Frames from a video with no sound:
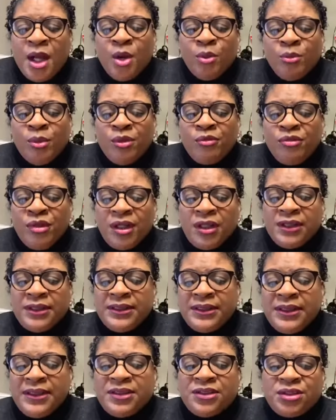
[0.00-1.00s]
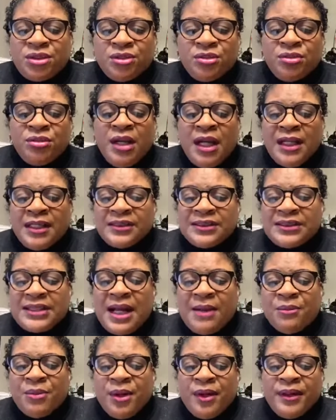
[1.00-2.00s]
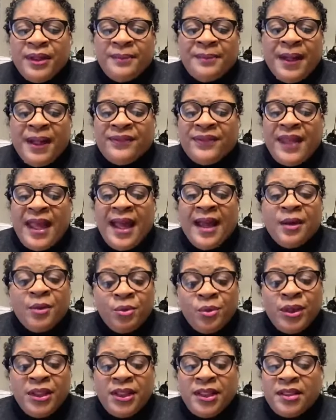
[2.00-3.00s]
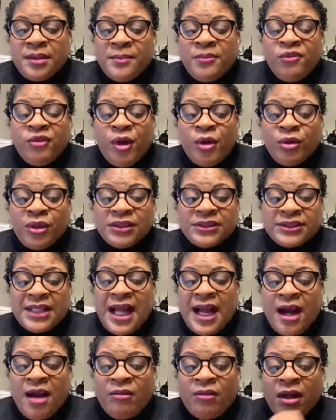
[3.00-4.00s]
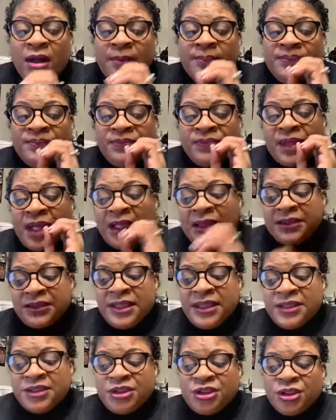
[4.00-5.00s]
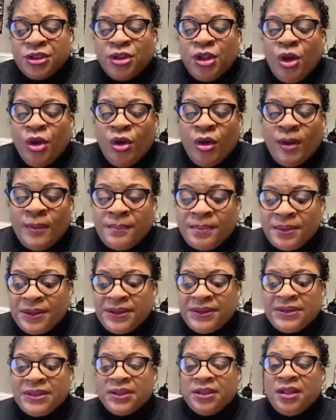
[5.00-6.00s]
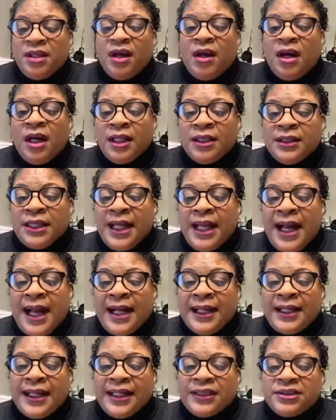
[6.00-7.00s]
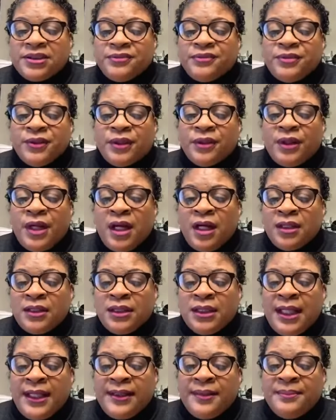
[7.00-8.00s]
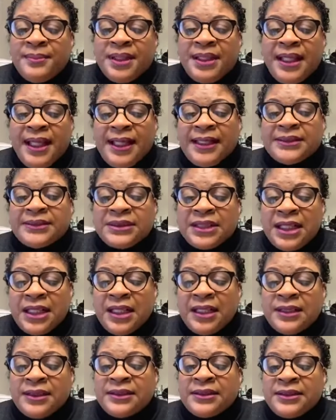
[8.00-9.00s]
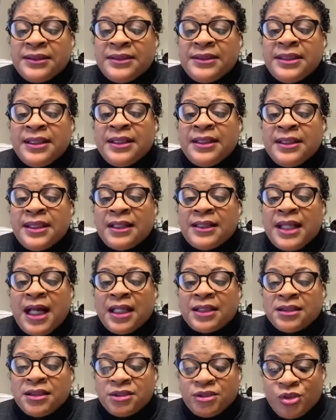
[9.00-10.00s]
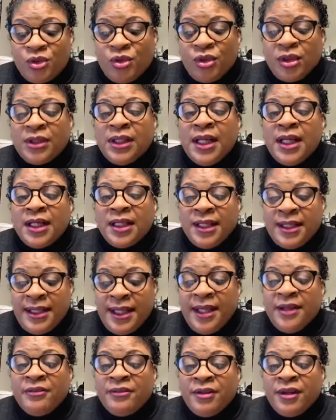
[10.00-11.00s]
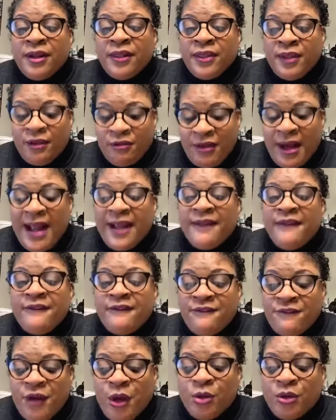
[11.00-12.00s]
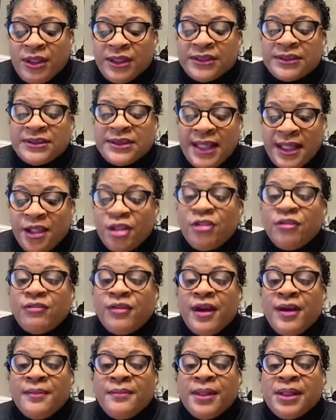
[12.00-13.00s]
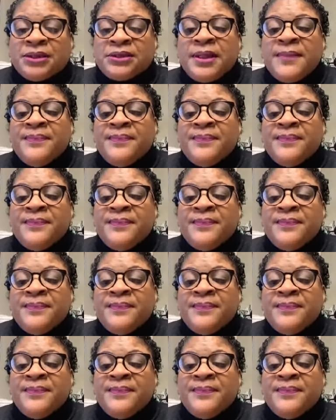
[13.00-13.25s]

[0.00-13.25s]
We really need to stop worrying about that. We need to focus our attention on pleasing God. I got you, for, uh, Lady McCants. The doctor's on. Get the right focused. Thank you very much.